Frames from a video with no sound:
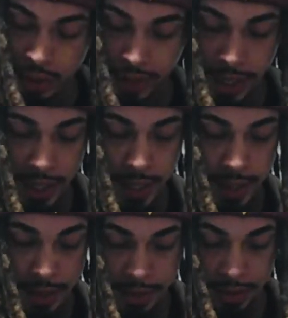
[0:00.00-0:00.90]
right here
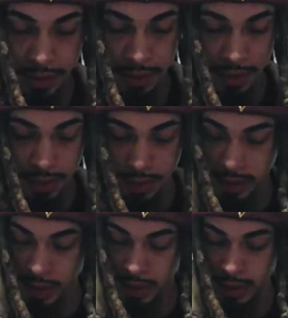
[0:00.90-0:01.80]

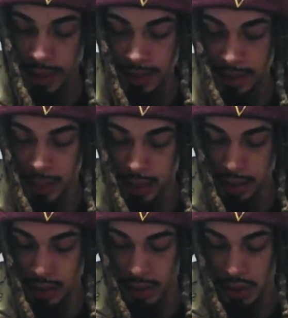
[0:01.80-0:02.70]
is E,
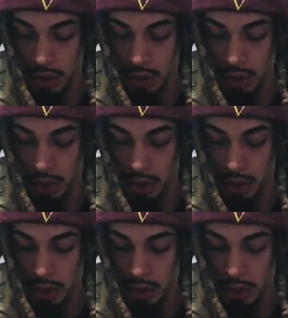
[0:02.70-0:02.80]
is your